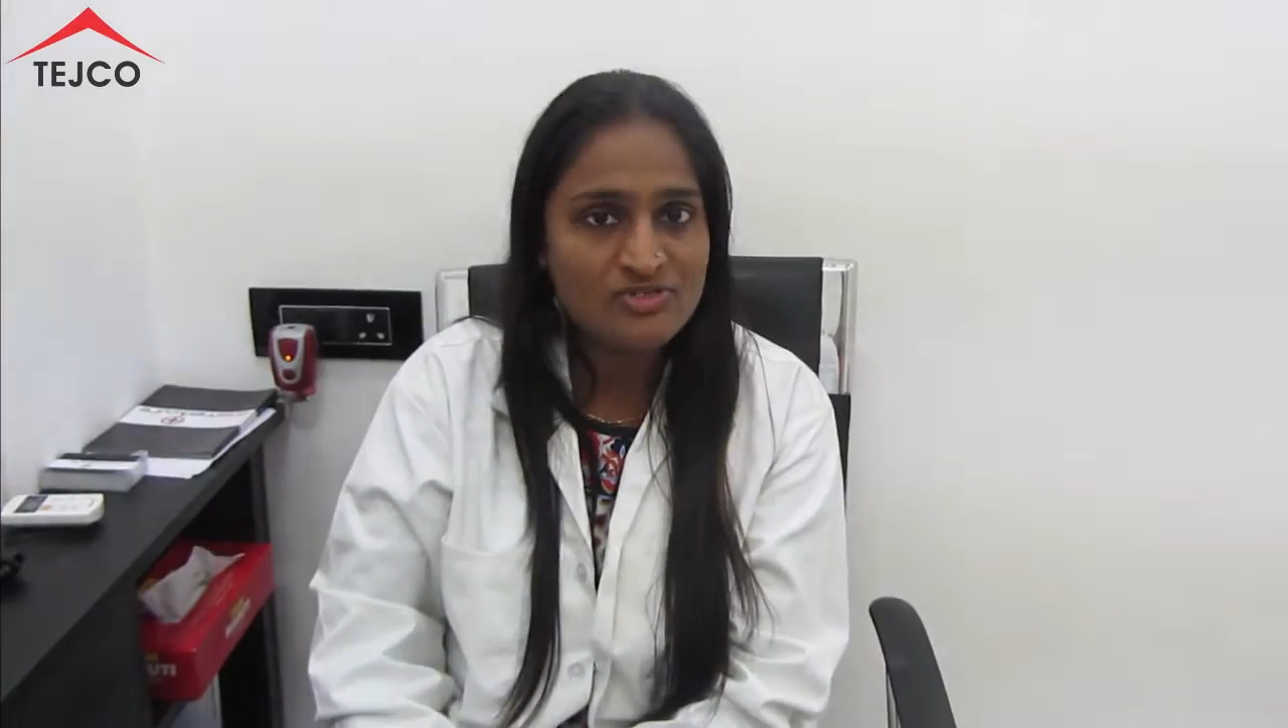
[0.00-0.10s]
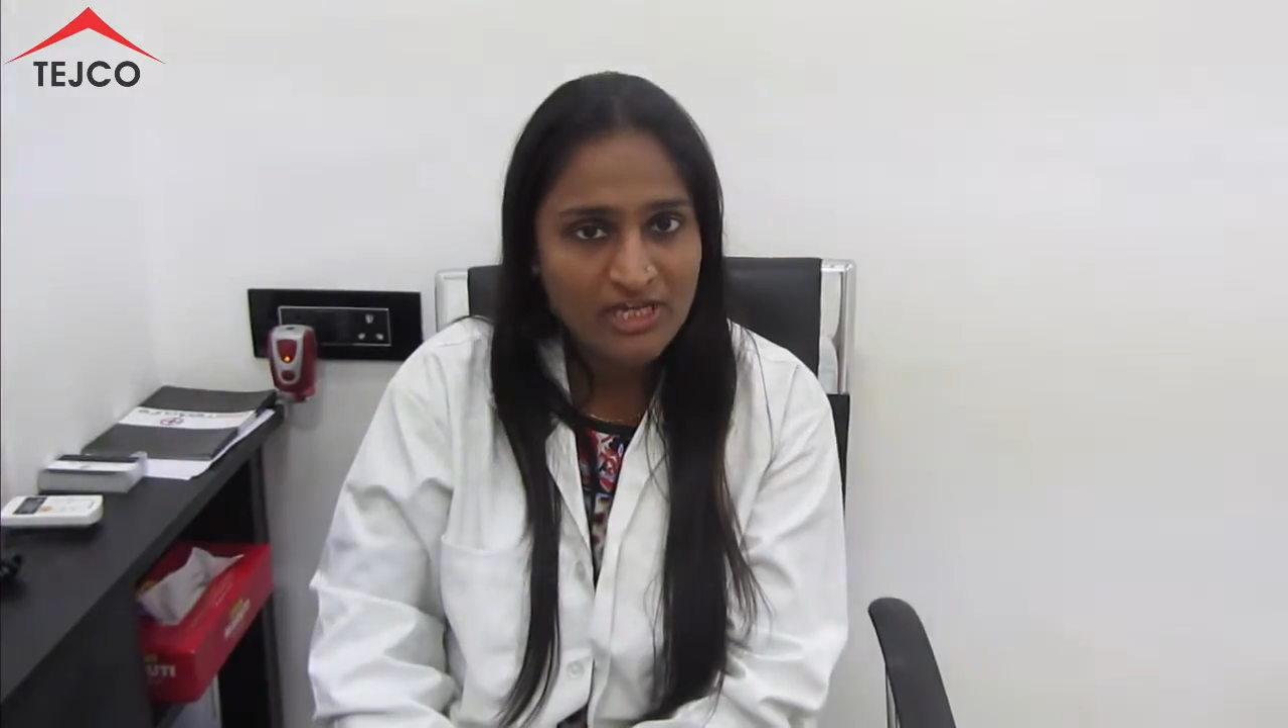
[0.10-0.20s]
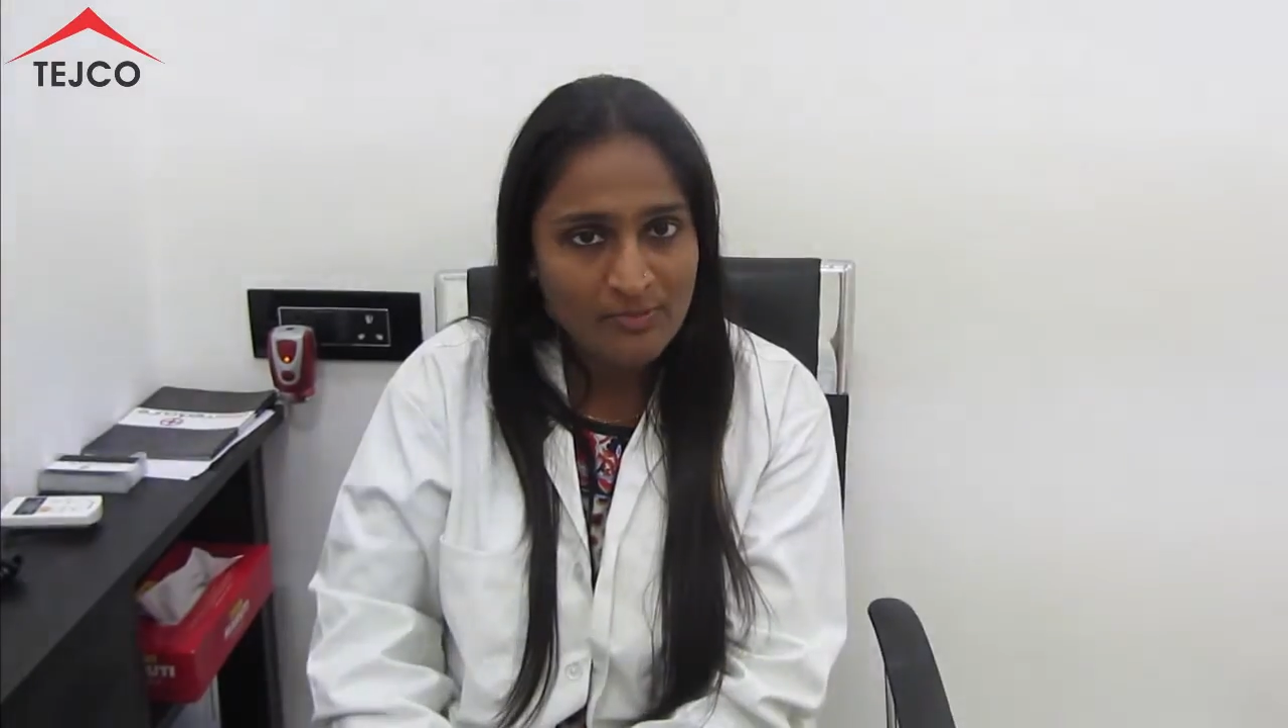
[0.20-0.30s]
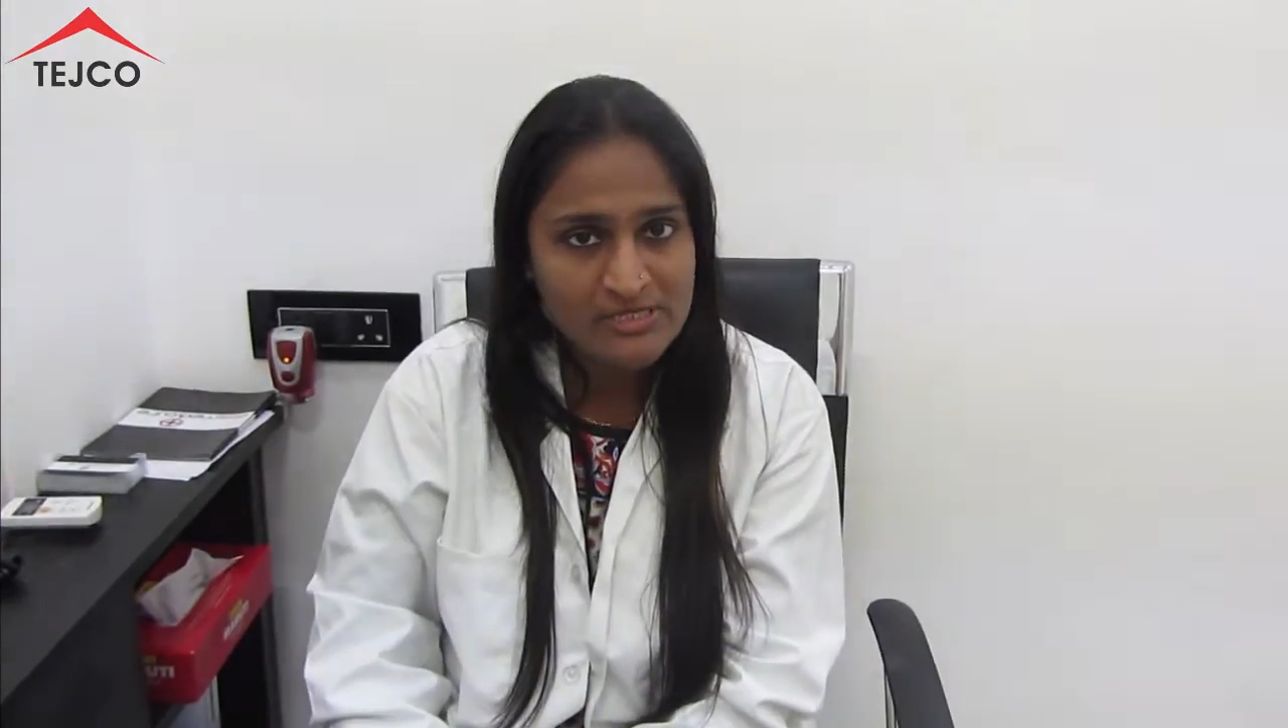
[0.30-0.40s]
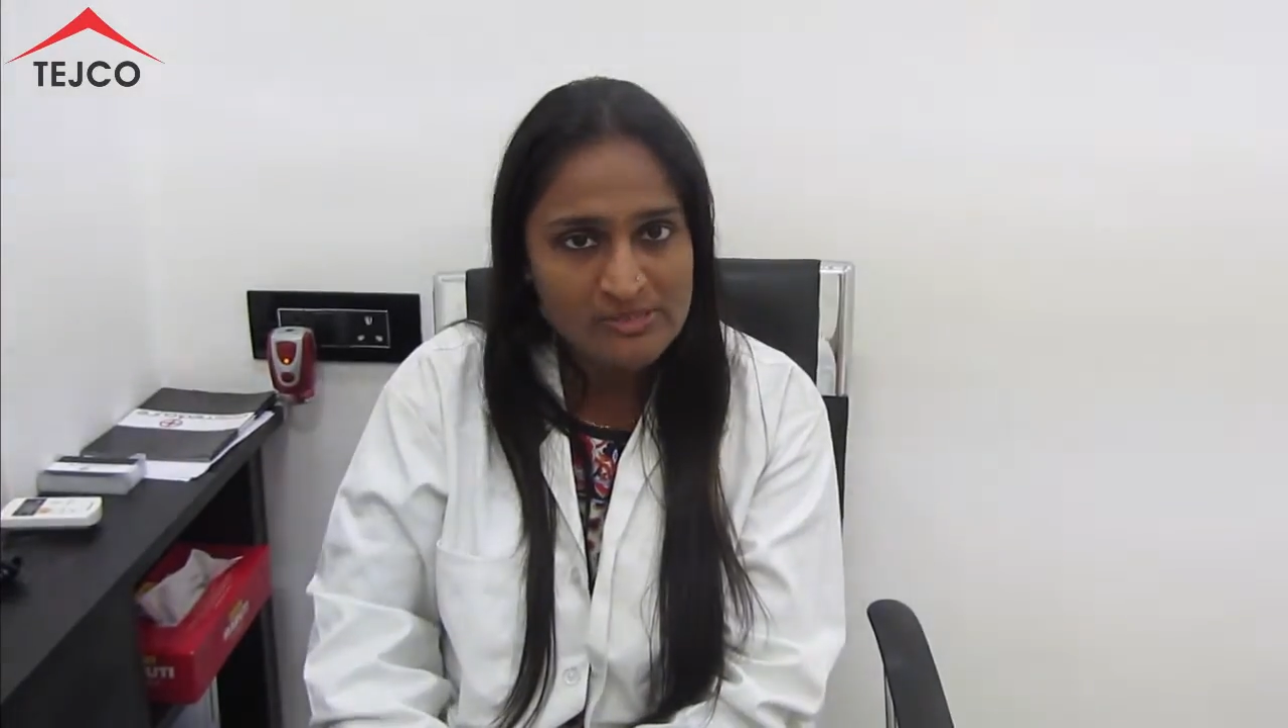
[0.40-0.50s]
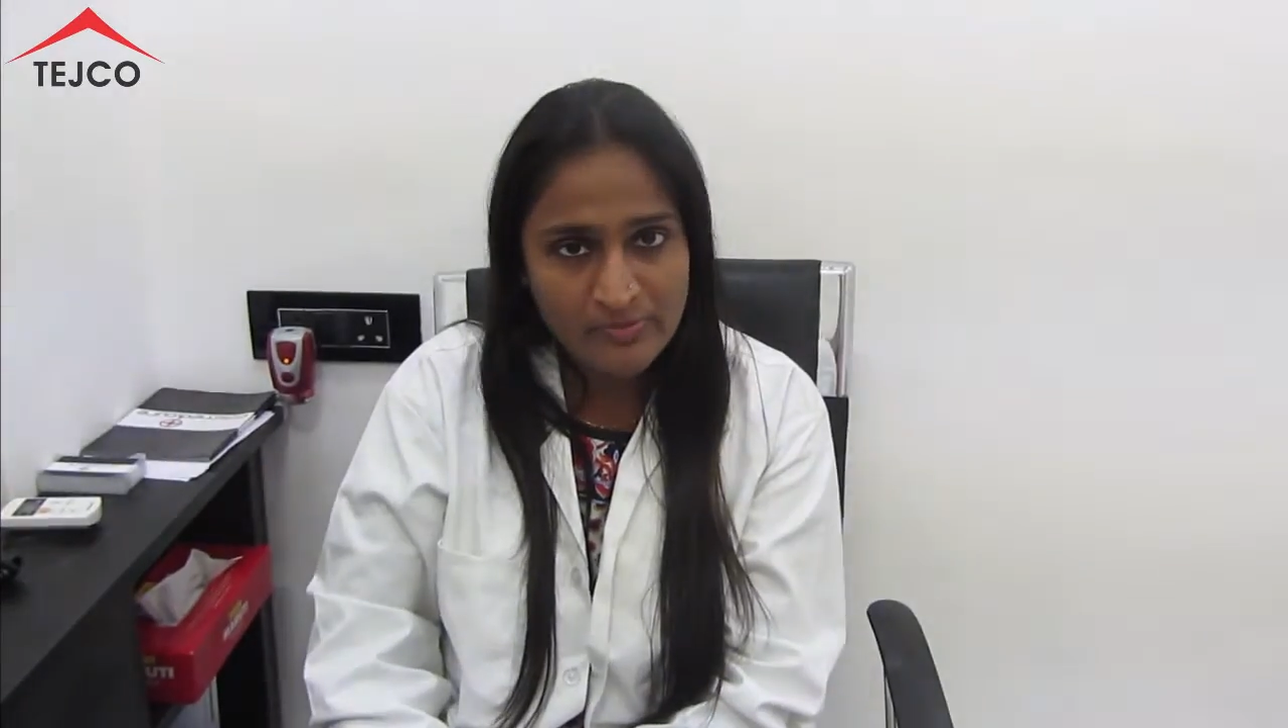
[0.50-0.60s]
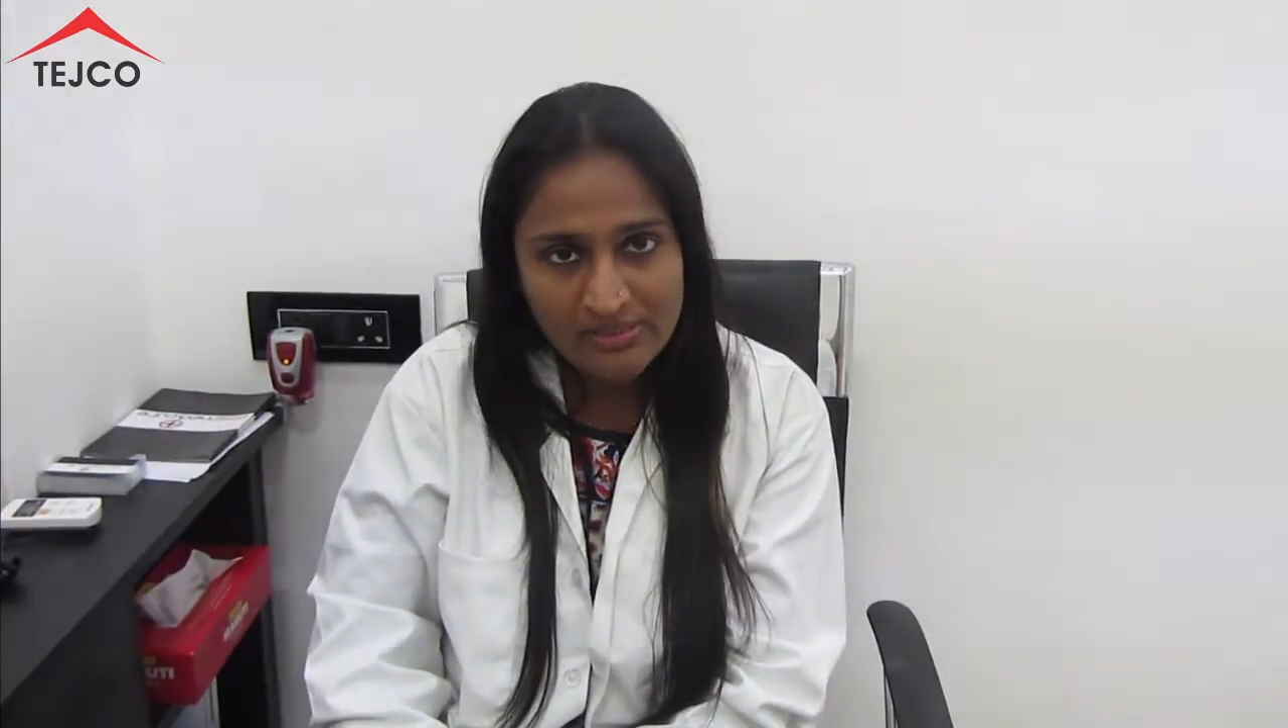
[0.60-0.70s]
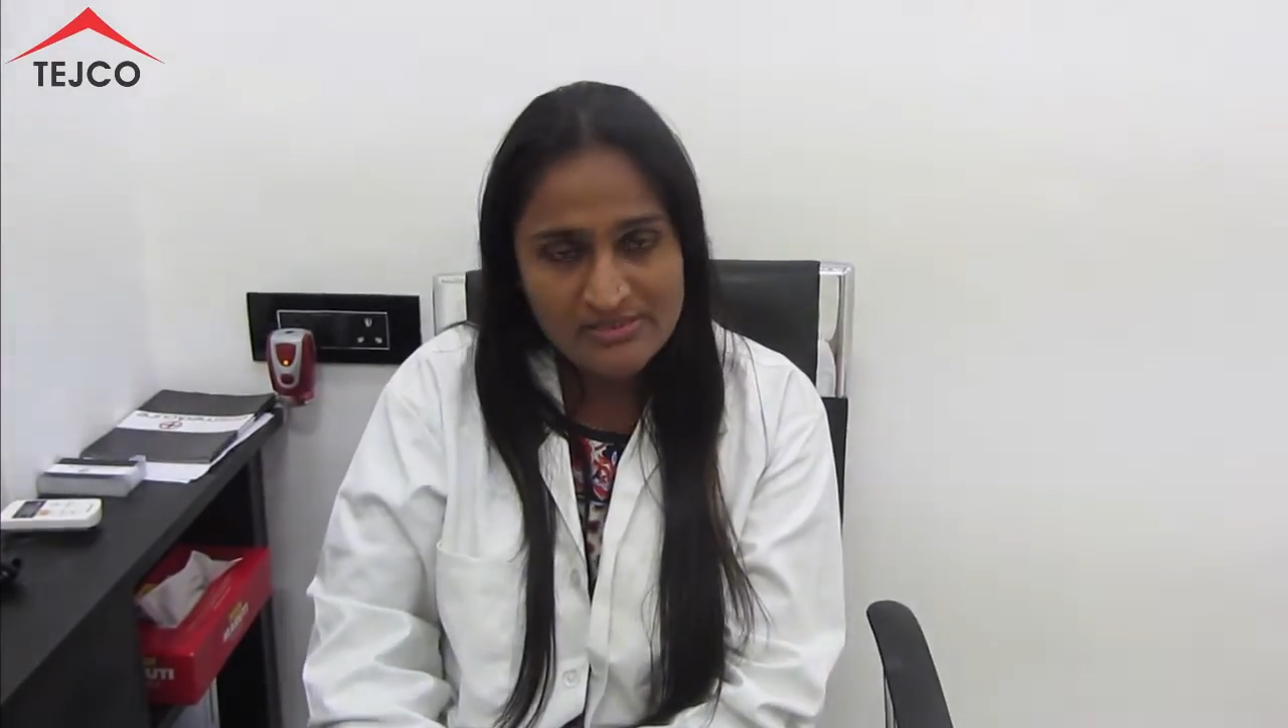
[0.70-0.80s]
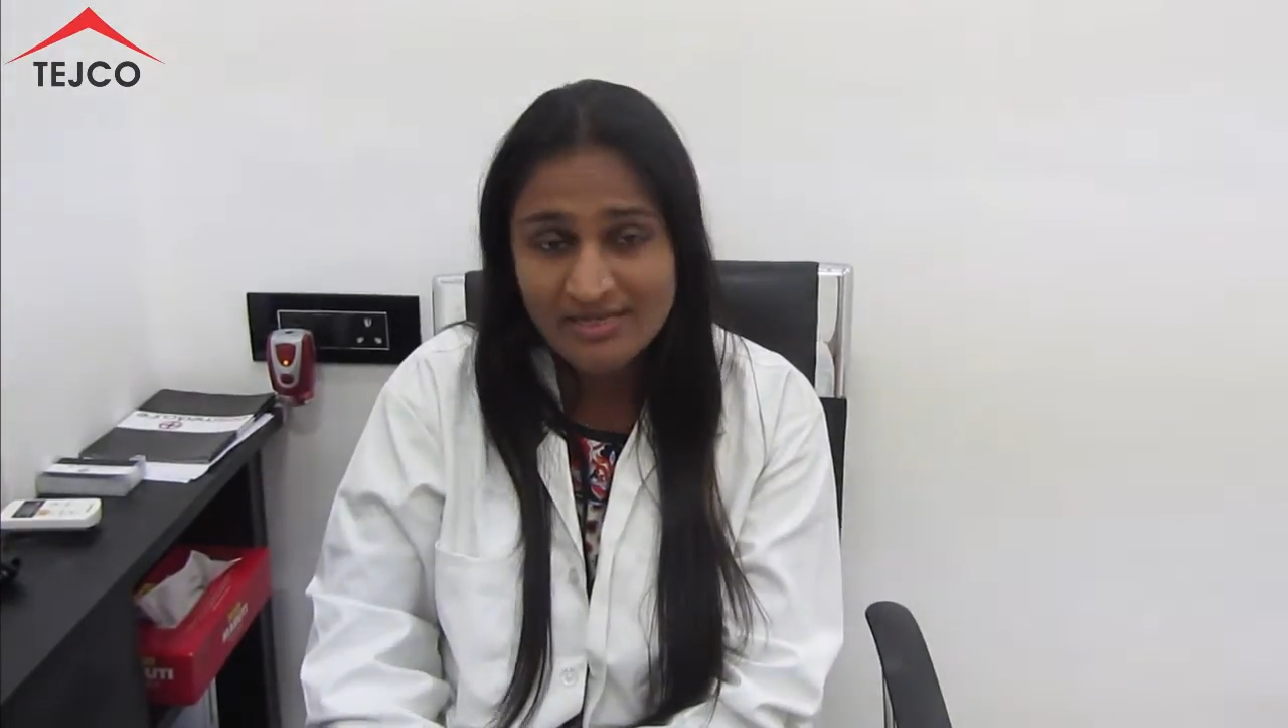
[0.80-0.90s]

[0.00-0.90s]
gel-based peels,